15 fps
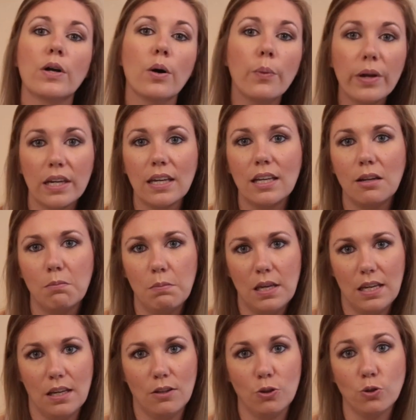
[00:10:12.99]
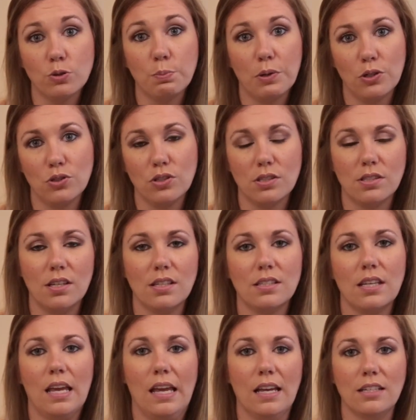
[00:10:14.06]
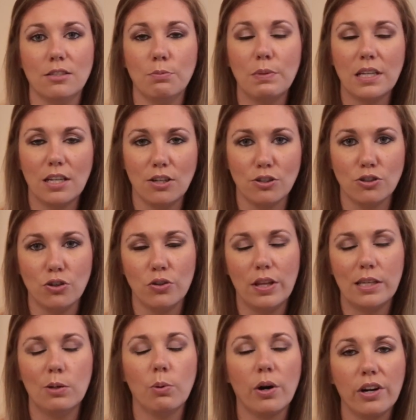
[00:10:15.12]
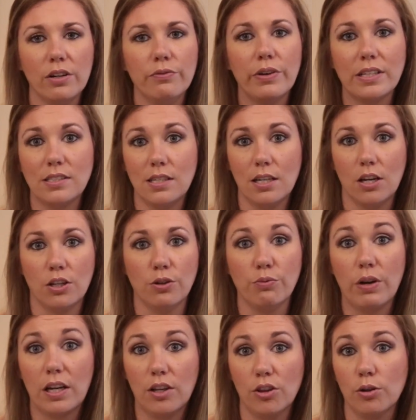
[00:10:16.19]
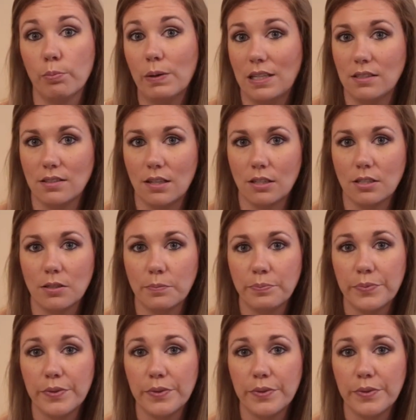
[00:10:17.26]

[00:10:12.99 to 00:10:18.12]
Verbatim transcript: going in and making those purchases and making sure that you are investing on a regular basis.